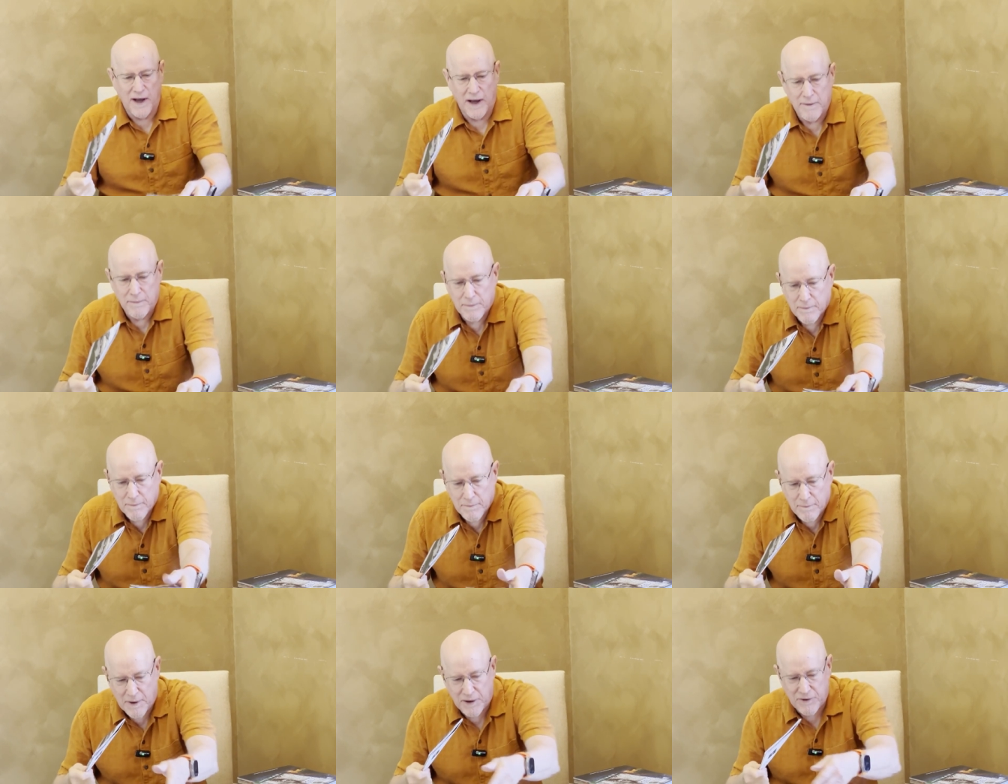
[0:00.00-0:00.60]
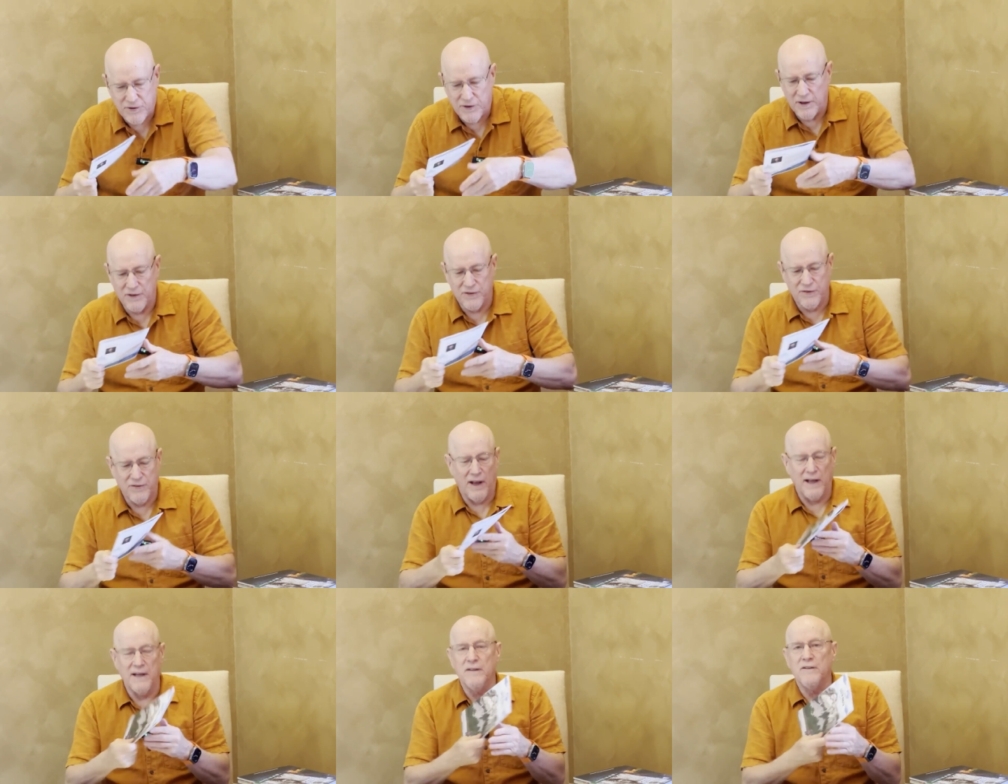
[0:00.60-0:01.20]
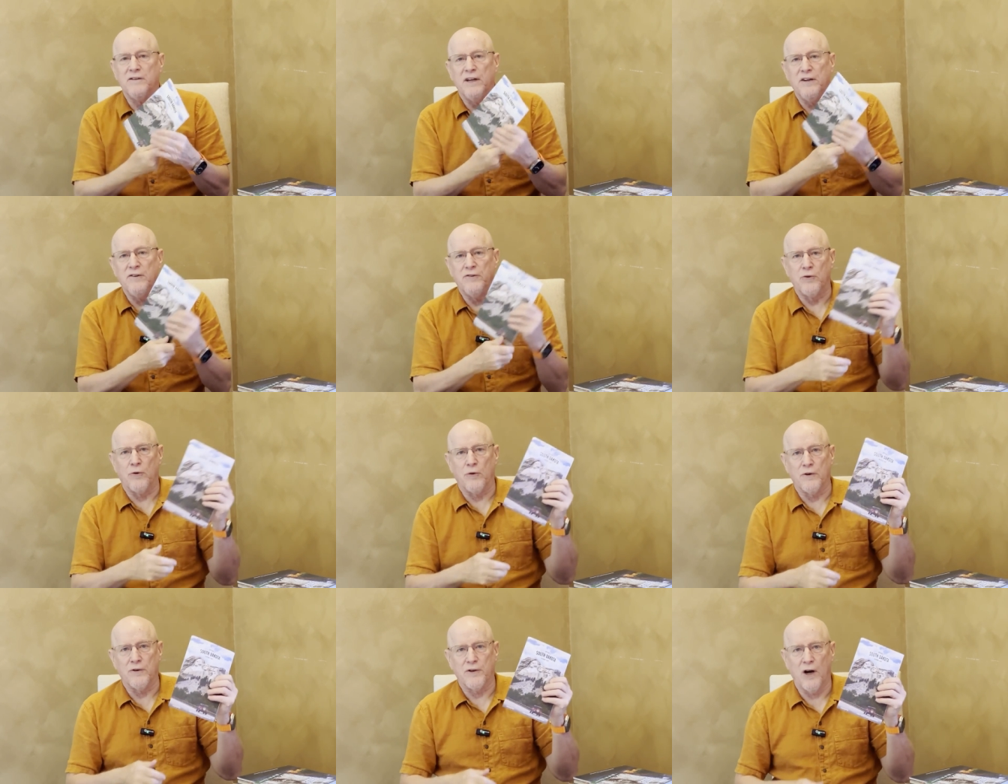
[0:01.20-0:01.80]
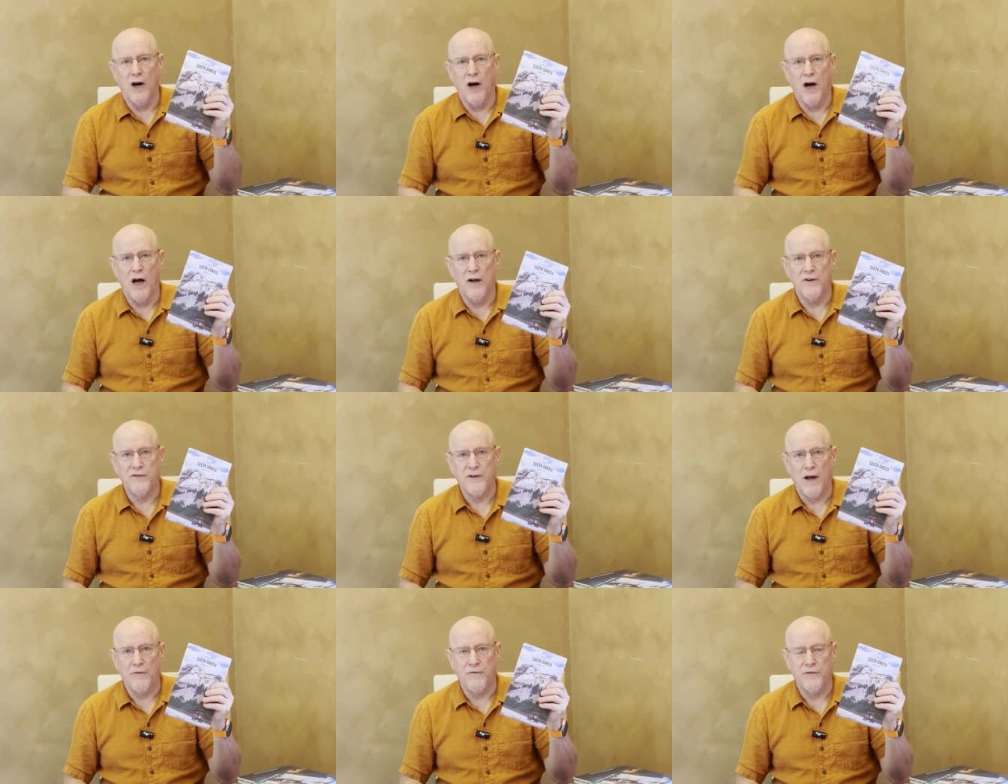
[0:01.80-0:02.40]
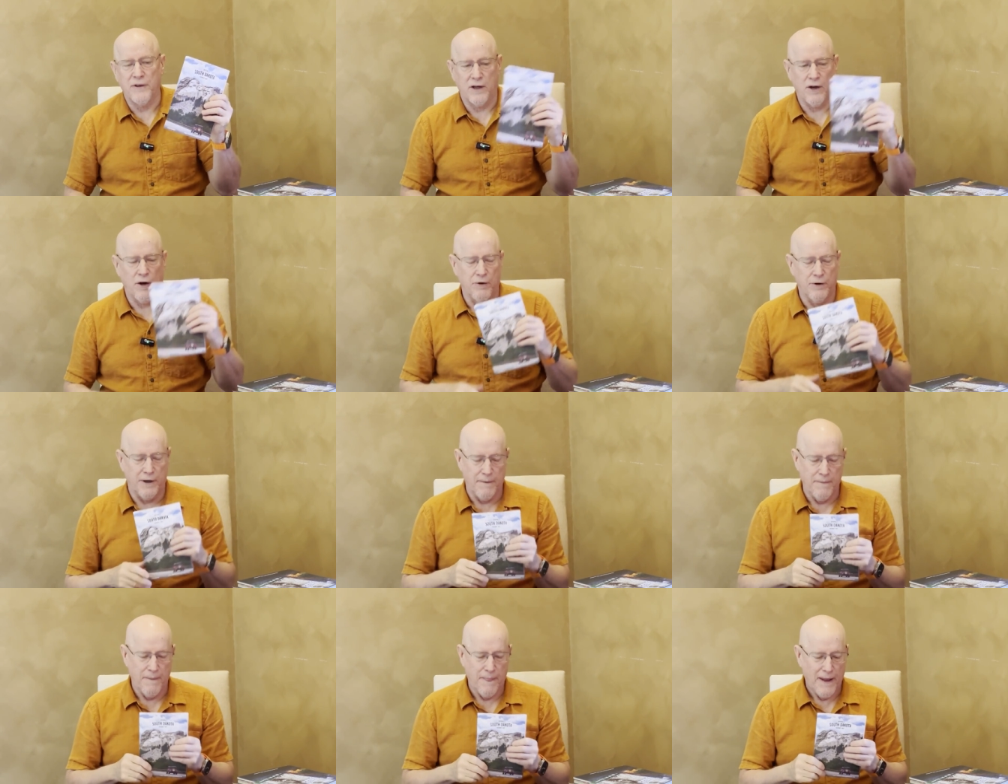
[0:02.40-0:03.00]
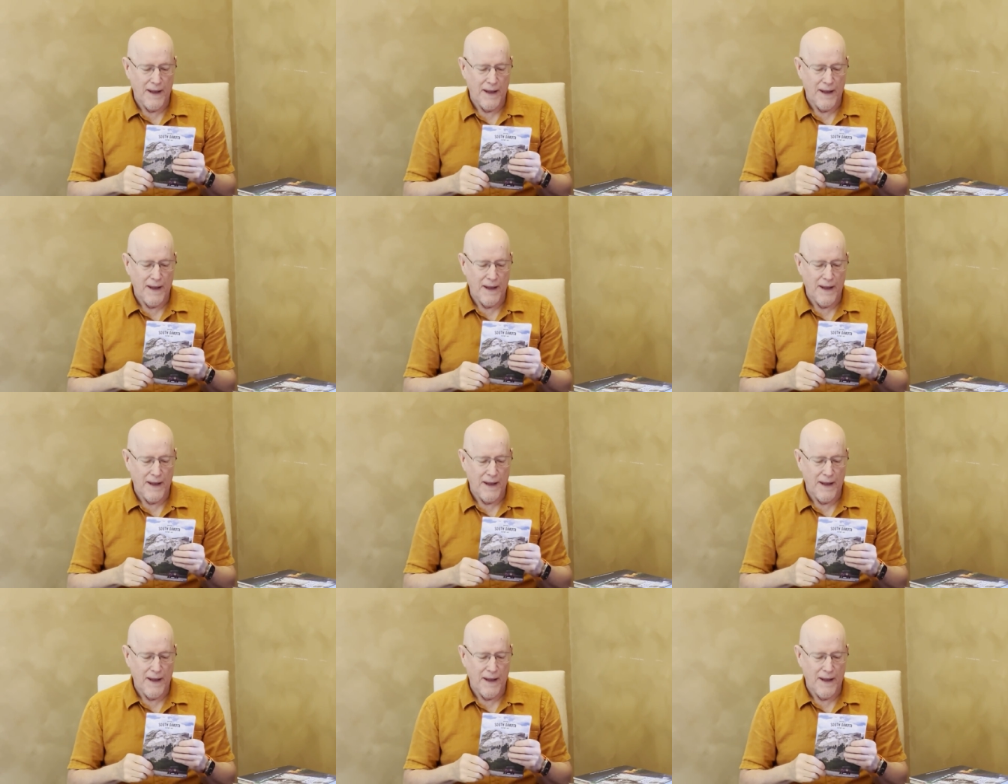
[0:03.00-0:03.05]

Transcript: I mentioned a slight detour to South Dakota,